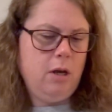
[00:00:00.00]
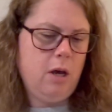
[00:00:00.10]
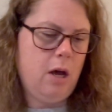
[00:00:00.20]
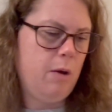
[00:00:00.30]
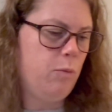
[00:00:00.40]

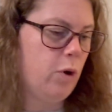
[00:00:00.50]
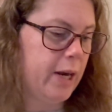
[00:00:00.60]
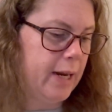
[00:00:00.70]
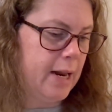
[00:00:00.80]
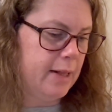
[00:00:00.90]
I'm
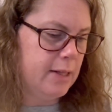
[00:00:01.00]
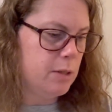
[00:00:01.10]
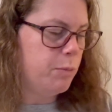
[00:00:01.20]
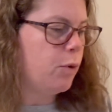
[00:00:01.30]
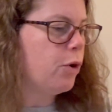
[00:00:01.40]
working on this
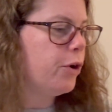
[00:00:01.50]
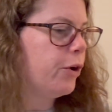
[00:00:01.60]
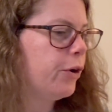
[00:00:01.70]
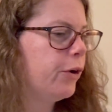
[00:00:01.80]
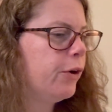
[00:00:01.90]

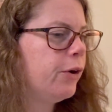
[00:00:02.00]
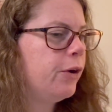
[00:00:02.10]
border.